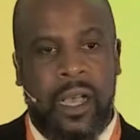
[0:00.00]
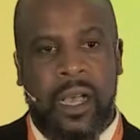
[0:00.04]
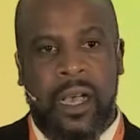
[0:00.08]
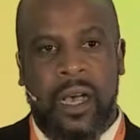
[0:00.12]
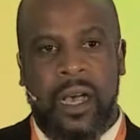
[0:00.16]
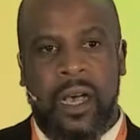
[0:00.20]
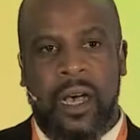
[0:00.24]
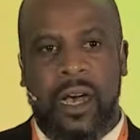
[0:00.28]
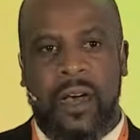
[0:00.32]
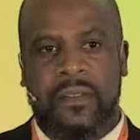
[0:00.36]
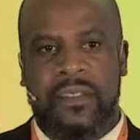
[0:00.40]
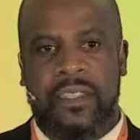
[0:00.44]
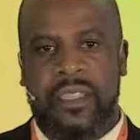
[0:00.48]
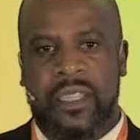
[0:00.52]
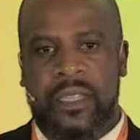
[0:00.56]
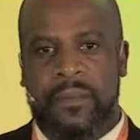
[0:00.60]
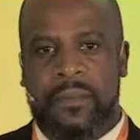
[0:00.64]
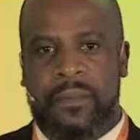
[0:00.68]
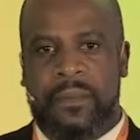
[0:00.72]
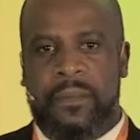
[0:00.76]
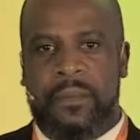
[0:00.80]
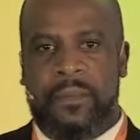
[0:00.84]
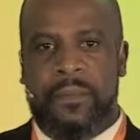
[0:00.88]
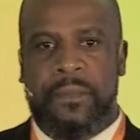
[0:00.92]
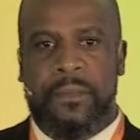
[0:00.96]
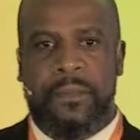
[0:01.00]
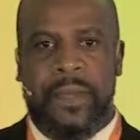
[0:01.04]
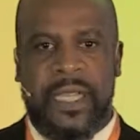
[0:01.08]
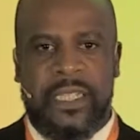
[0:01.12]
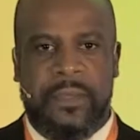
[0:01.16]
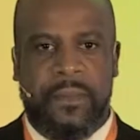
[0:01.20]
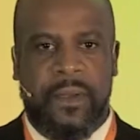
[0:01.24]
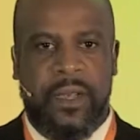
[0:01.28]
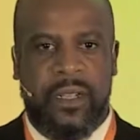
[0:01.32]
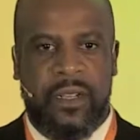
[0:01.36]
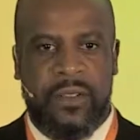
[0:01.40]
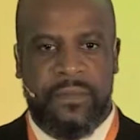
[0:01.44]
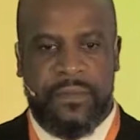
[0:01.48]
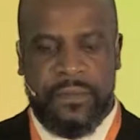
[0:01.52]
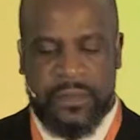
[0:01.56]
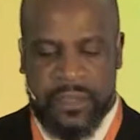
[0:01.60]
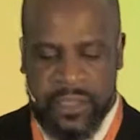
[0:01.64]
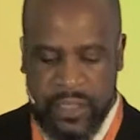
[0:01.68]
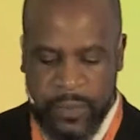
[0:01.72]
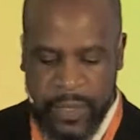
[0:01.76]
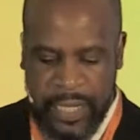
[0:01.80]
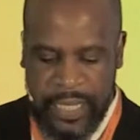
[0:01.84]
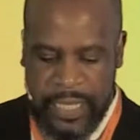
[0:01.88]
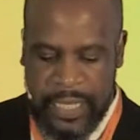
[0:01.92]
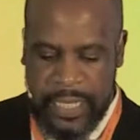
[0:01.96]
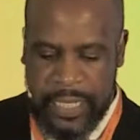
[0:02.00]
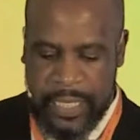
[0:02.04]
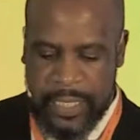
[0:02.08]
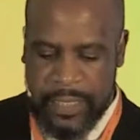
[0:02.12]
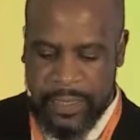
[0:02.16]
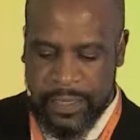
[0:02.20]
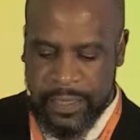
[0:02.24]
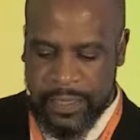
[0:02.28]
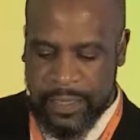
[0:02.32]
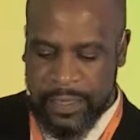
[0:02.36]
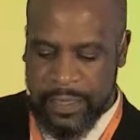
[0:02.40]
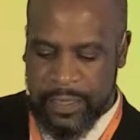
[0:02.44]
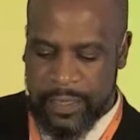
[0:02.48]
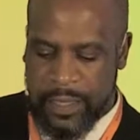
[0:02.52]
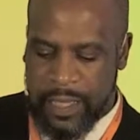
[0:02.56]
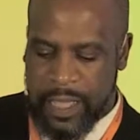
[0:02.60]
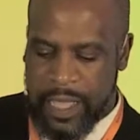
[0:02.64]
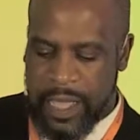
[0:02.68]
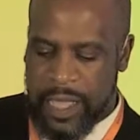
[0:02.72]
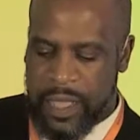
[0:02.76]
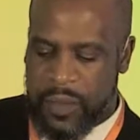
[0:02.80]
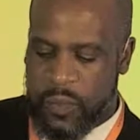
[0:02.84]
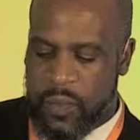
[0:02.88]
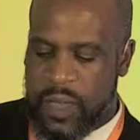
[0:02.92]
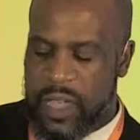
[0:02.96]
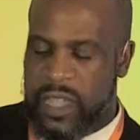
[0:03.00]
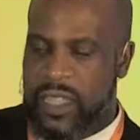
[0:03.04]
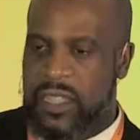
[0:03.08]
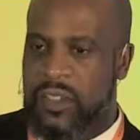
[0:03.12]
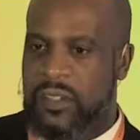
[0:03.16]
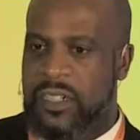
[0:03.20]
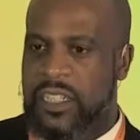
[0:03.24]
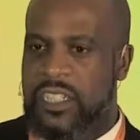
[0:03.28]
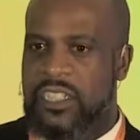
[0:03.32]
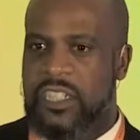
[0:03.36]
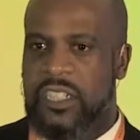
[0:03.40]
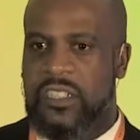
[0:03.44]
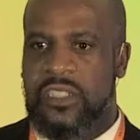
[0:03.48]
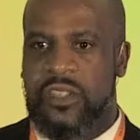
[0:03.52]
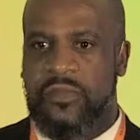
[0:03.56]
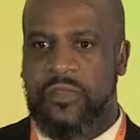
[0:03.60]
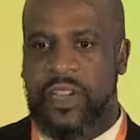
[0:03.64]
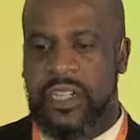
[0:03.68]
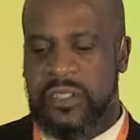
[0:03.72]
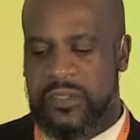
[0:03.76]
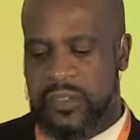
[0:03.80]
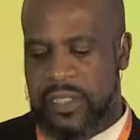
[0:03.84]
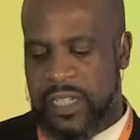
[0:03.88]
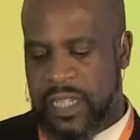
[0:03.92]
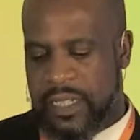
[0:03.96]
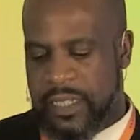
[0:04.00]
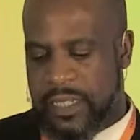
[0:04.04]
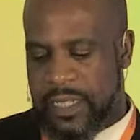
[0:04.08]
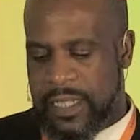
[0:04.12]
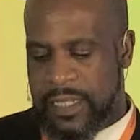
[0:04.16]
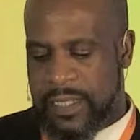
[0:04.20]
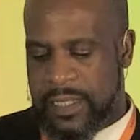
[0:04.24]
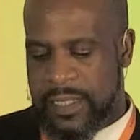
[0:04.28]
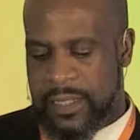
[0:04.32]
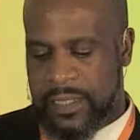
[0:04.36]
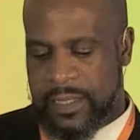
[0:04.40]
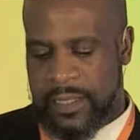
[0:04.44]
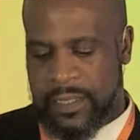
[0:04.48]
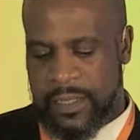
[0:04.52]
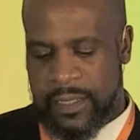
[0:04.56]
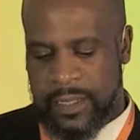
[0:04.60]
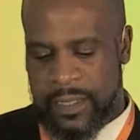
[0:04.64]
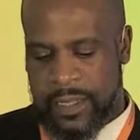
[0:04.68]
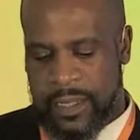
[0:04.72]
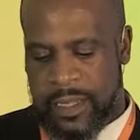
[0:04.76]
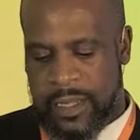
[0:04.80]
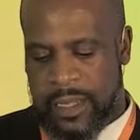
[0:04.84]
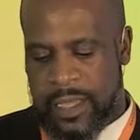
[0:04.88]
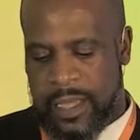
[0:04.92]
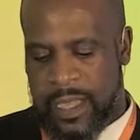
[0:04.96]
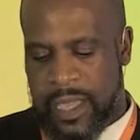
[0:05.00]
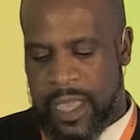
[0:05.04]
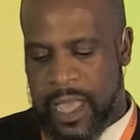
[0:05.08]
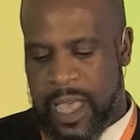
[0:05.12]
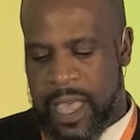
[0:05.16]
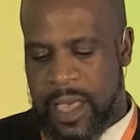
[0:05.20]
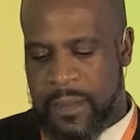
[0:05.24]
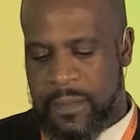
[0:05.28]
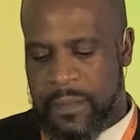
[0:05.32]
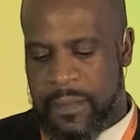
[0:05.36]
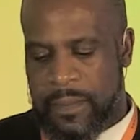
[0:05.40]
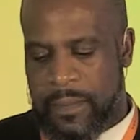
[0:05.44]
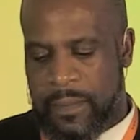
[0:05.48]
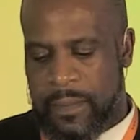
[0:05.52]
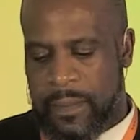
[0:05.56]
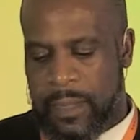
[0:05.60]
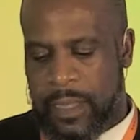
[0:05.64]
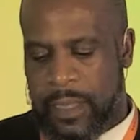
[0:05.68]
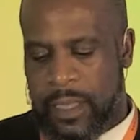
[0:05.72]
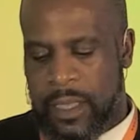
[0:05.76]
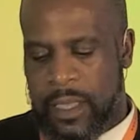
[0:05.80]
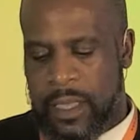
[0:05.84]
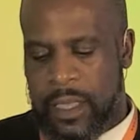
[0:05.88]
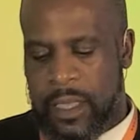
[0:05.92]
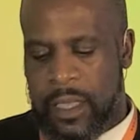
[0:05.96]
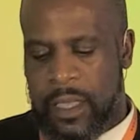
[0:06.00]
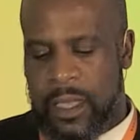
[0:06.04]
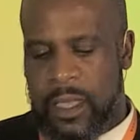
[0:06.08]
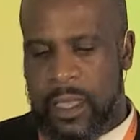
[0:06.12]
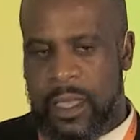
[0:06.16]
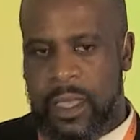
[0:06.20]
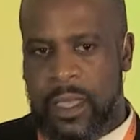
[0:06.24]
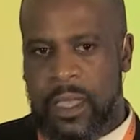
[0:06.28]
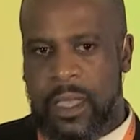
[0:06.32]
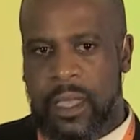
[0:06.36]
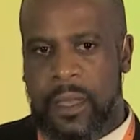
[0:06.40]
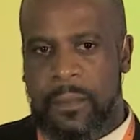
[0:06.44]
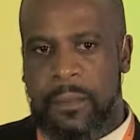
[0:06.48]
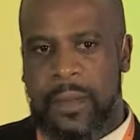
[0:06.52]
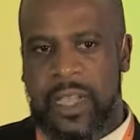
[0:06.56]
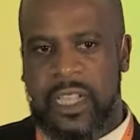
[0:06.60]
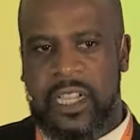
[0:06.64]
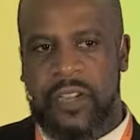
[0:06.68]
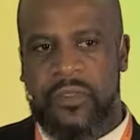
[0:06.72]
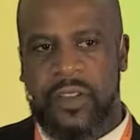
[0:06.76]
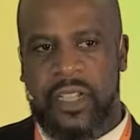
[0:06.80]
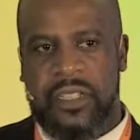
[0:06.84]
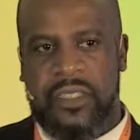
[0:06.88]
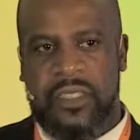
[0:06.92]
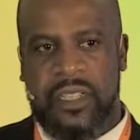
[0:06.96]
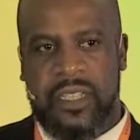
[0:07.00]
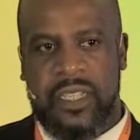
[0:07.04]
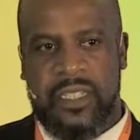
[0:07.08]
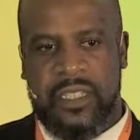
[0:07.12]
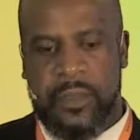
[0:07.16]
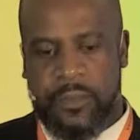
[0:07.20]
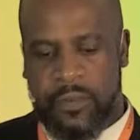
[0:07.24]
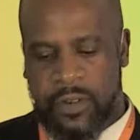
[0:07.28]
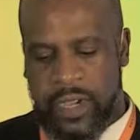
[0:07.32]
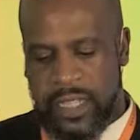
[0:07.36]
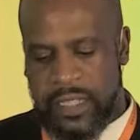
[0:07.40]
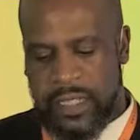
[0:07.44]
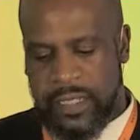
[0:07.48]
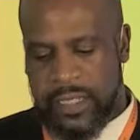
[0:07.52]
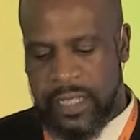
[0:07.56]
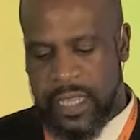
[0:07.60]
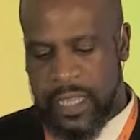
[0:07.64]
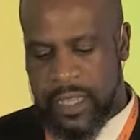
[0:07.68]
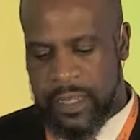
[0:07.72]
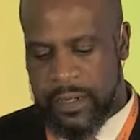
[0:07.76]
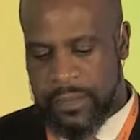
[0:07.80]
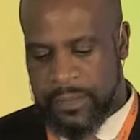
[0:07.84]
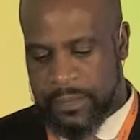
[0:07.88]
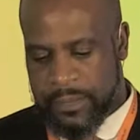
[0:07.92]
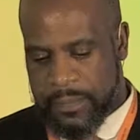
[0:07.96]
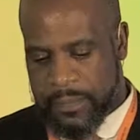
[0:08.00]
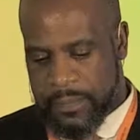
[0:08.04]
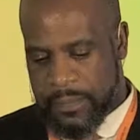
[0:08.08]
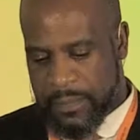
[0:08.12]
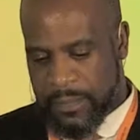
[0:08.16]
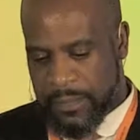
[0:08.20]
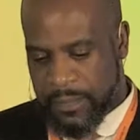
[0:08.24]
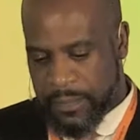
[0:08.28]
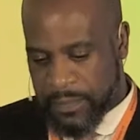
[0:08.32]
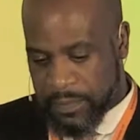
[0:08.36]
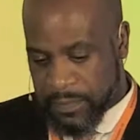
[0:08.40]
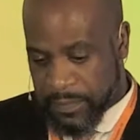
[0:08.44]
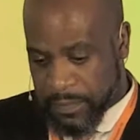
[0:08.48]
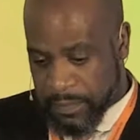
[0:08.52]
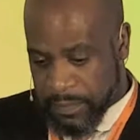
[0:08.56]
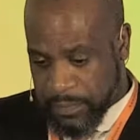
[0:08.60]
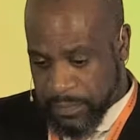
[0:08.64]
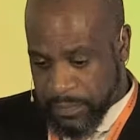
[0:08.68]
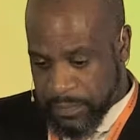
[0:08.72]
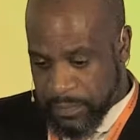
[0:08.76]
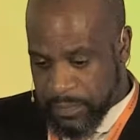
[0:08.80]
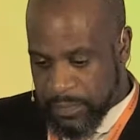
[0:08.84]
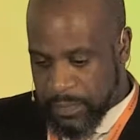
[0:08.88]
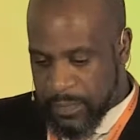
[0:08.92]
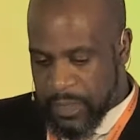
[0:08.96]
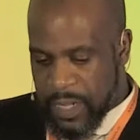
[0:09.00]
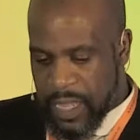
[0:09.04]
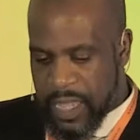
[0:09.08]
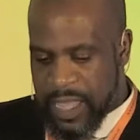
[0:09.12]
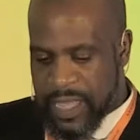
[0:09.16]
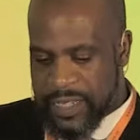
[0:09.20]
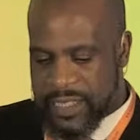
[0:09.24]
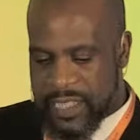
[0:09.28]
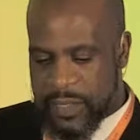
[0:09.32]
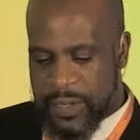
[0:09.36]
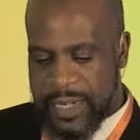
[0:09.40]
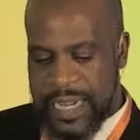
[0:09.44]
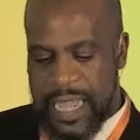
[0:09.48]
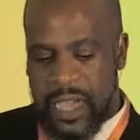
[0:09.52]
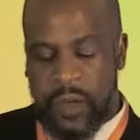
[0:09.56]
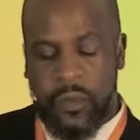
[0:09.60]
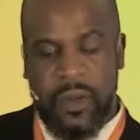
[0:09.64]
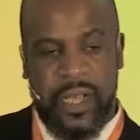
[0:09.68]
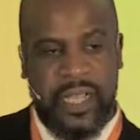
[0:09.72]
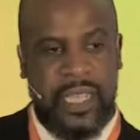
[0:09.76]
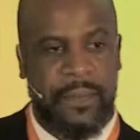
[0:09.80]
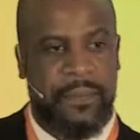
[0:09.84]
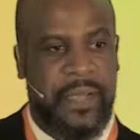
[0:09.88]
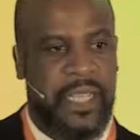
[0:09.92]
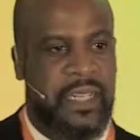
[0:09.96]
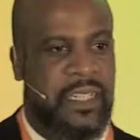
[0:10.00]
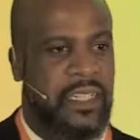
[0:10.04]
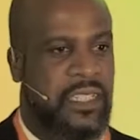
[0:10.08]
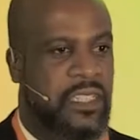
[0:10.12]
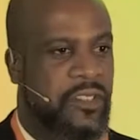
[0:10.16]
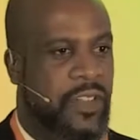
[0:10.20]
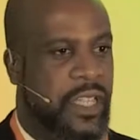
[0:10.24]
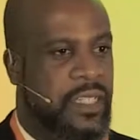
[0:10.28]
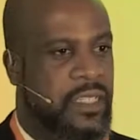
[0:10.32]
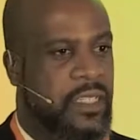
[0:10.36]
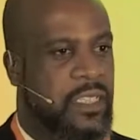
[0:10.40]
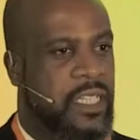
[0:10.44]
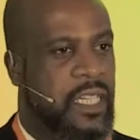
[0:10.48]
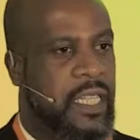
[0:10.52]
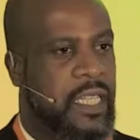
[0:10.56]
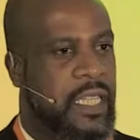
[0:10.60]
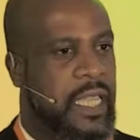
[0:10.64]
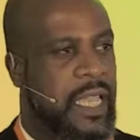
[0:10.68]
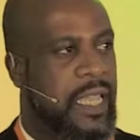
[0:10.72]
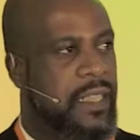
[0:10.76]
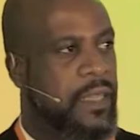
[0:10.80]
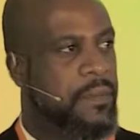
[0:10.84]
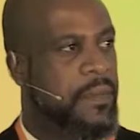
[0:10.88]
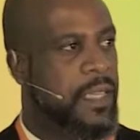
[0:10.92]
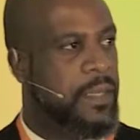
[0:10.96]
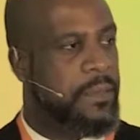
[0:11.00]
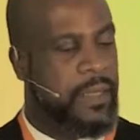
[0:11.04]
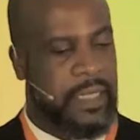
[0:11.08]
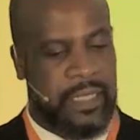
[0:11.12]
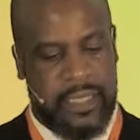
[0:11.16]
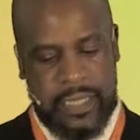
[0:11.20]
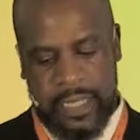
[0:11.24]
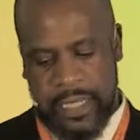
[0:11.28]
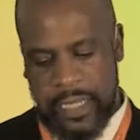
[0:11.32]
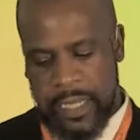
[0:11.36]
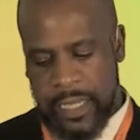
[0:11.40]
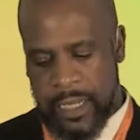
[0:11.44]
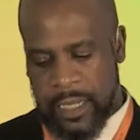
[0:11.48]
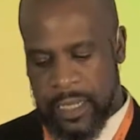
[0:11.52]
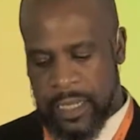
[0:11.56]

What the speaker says: after the best part of 20 years working on issues of racial justice, my career took a surprising turn. So I now work in media strategy at the BBC,